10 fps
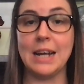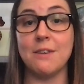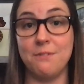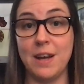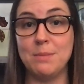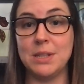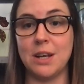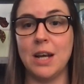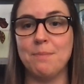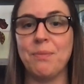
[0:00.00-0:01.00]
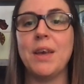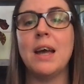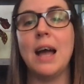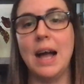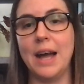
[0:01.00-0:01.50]
and confinement time
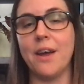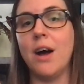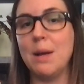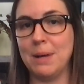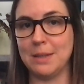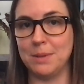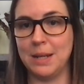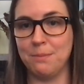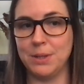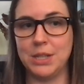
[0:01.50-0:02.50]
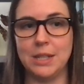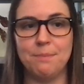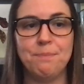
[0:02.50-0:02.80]
at a high plasma temperature.